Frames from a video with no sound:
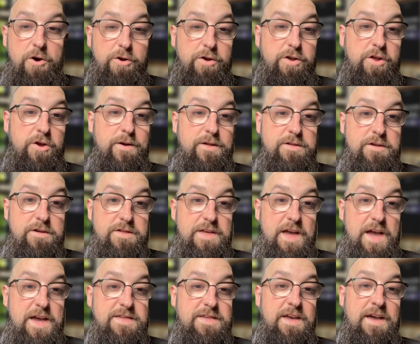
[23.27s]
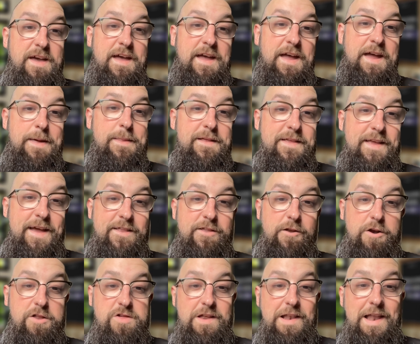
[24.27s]
ongoing success in the
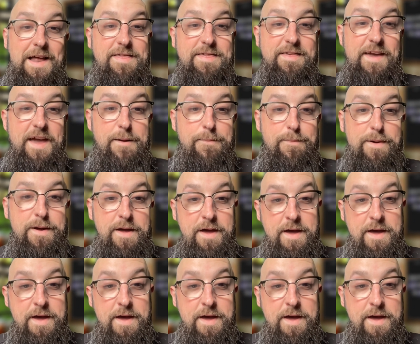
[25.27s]
technology landscape.